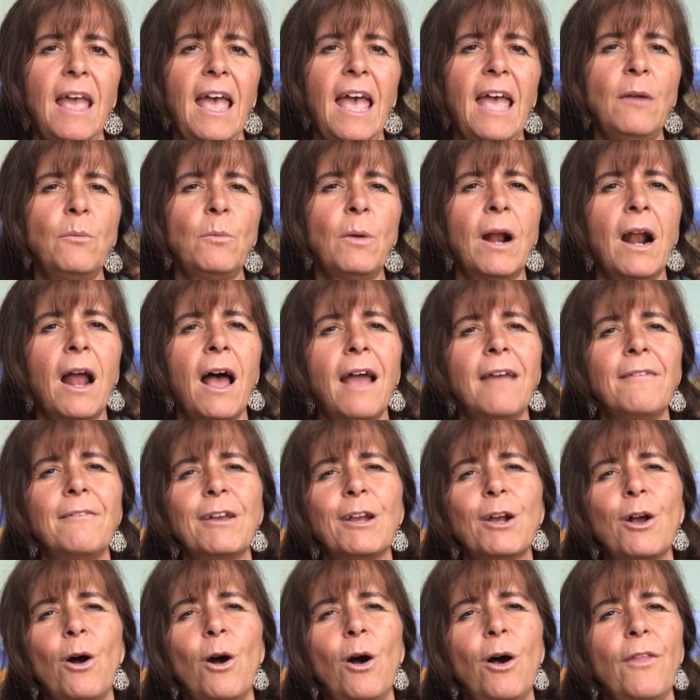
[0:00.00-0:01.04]
And when I
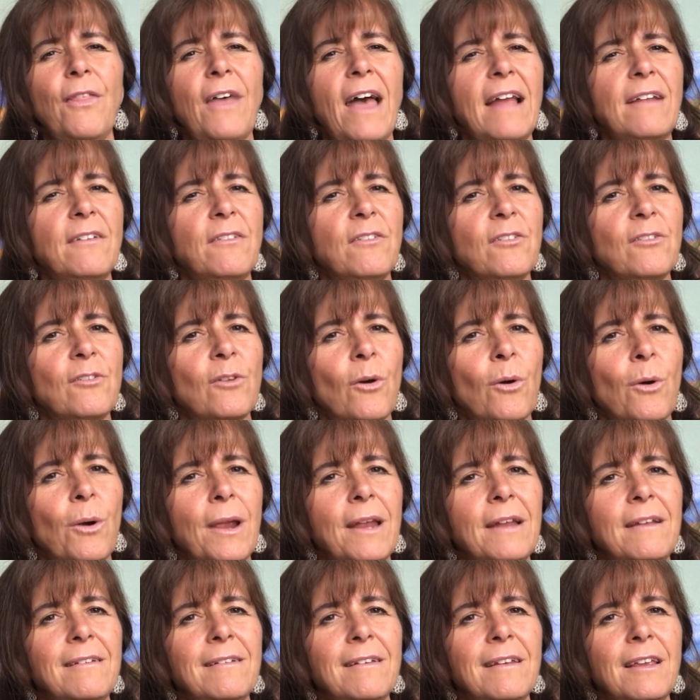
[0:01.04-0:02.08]
recall that
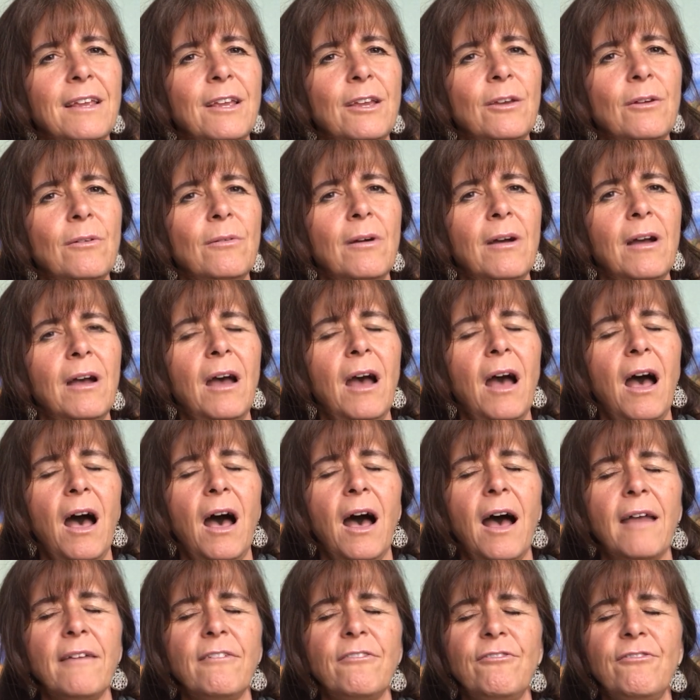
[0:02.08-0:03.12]
story to you,
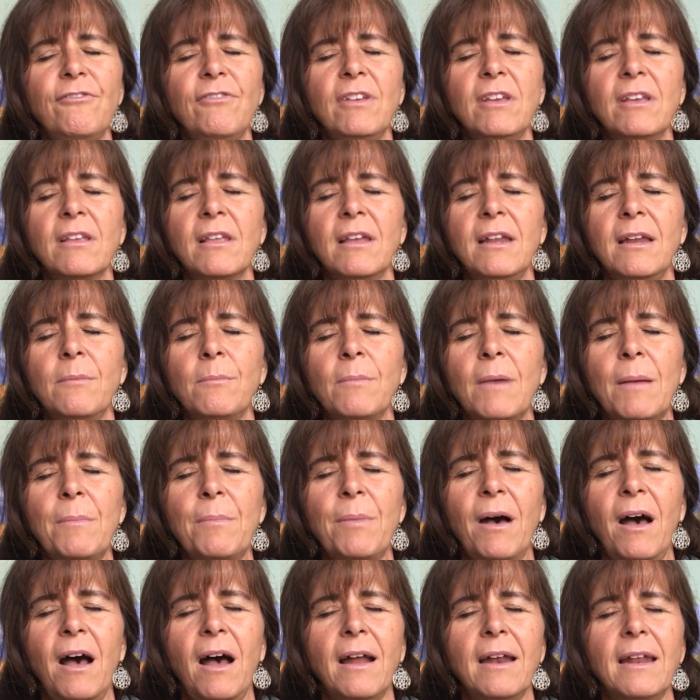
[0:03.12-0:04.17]
I feel it in my
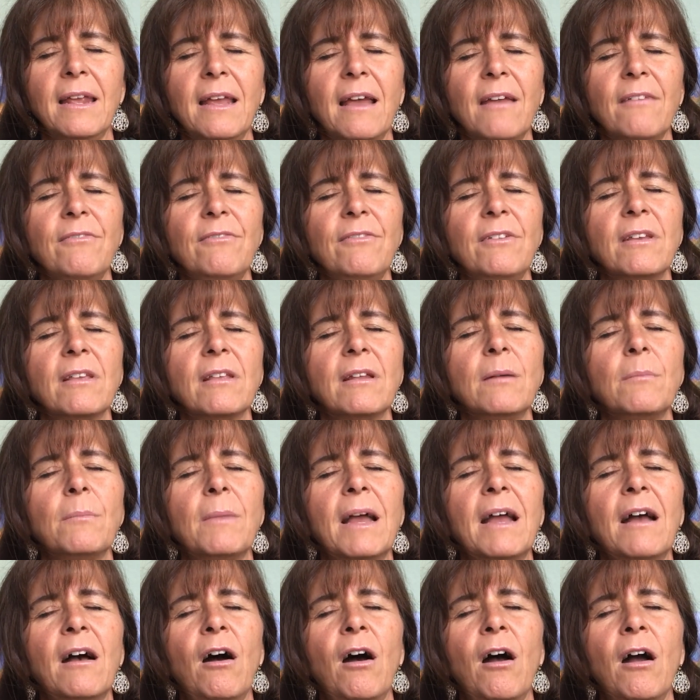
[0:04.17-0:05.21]
body, I feel it in
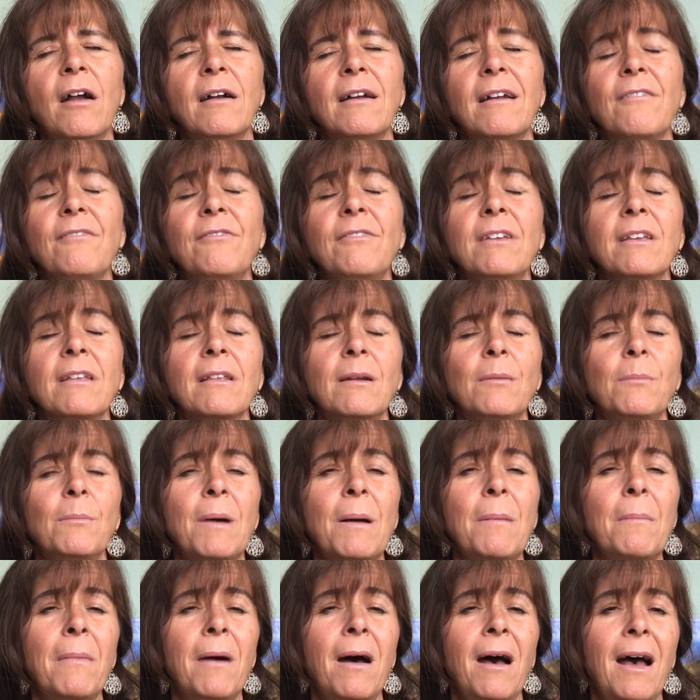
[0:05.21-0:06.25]
my heart, I feel it in
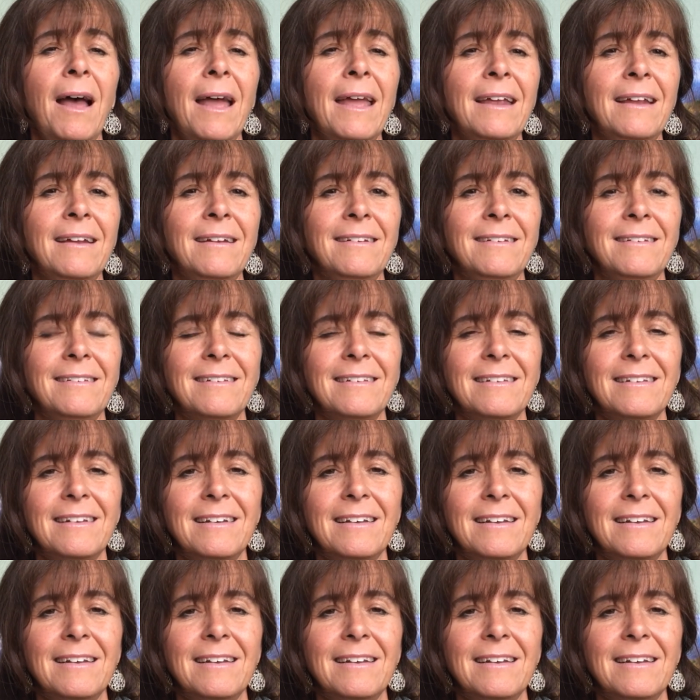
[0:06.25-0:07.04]
my mind.